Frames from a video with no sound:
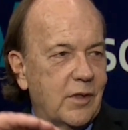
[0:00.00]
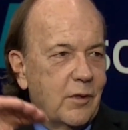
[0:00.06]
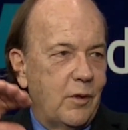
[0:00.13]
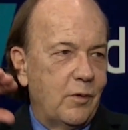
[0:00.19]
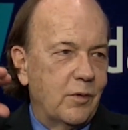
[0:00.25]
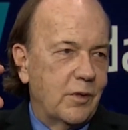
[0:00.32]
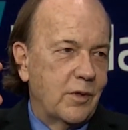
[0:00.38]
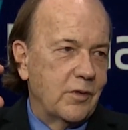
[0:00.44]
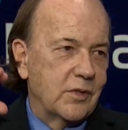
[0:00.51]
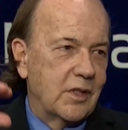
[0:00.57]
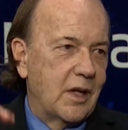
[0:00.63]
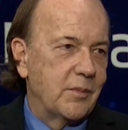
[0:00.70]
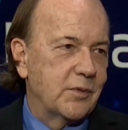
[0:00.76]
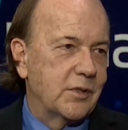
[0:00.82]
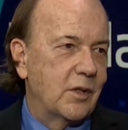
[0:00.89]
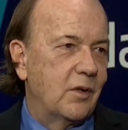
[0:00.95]
and gold goes
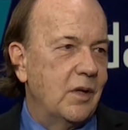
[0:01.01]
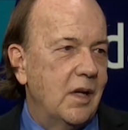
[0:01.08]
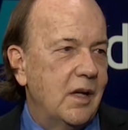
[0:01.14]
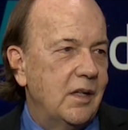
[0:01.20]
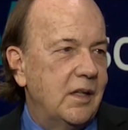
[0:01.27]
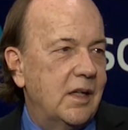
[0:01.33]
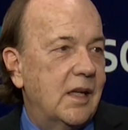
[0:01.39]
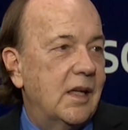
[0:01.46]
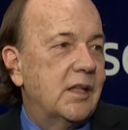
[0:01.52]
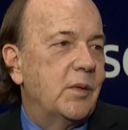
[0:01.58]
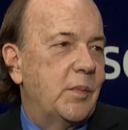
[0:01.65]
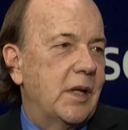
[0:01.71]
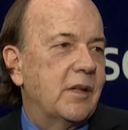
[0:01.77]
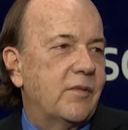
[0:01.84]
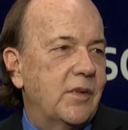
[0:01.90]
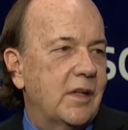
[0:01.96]
up. So you get the
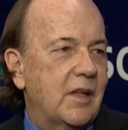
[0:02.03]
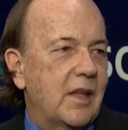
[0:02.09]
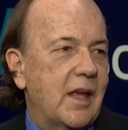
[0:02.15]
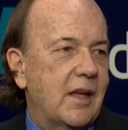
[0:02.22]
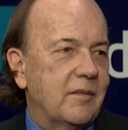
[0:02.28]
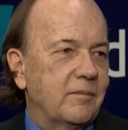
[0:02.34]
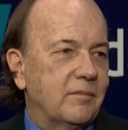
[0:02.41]
benefit of that.